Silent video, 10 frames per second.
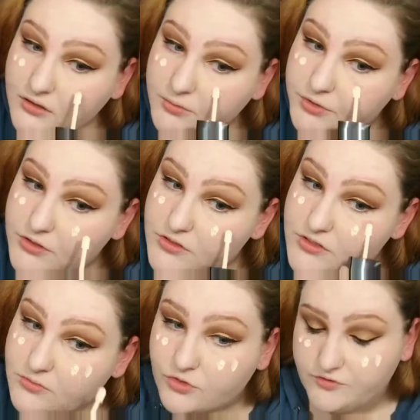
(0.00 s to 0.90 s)
gonna put
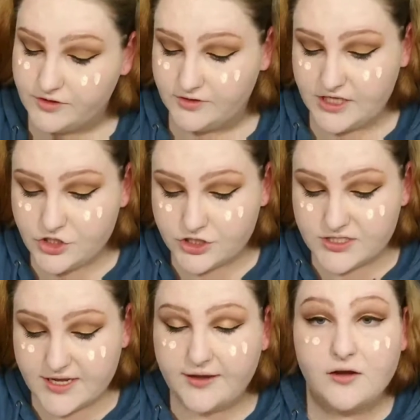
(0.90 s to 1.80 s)
some more
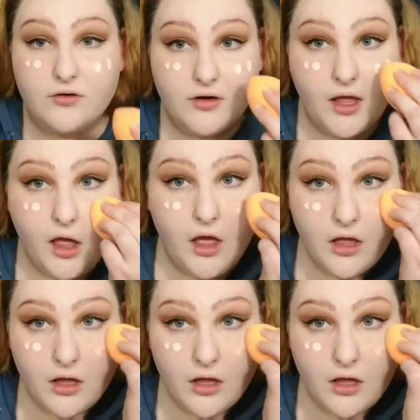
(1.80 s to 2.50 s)
foundation down.